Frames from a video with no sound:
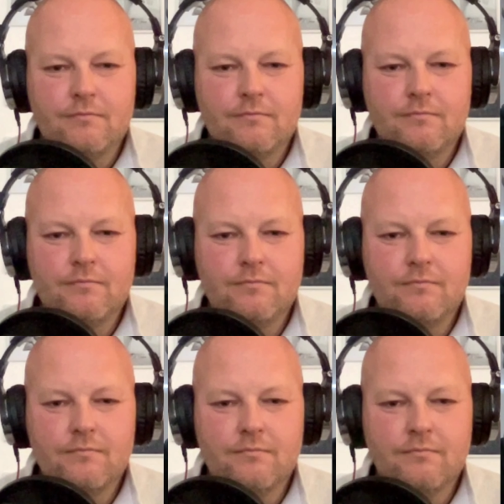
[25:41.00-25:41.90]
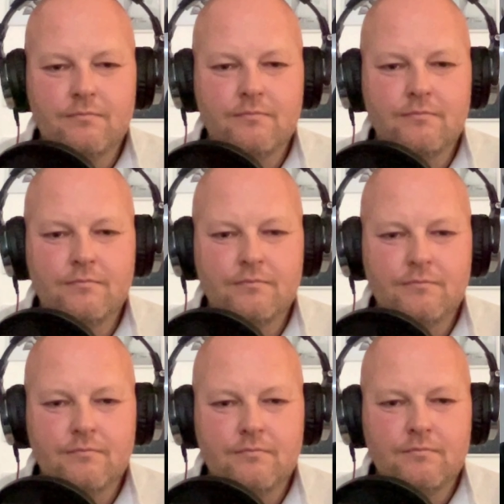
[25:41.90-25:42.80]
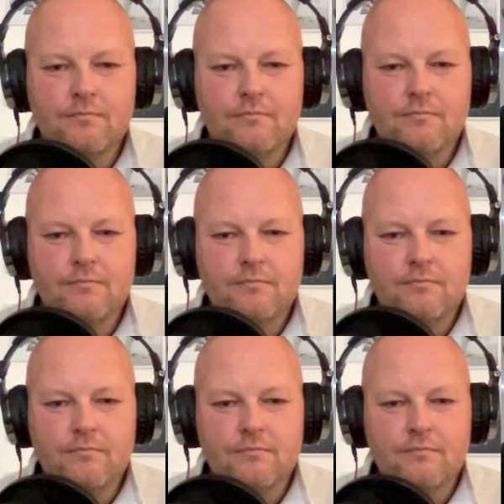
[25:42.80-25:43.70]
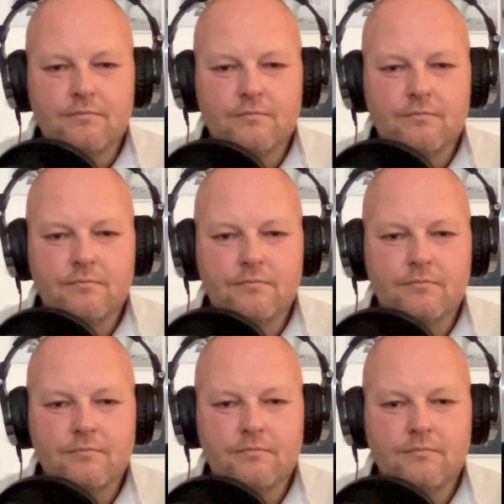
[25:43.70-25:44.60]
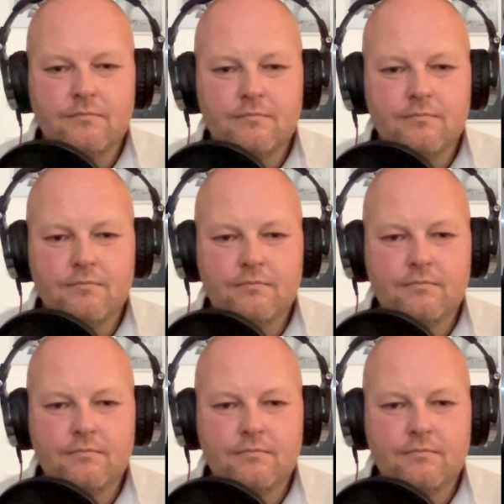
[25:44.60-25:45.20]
No words are spoken by the person on screen.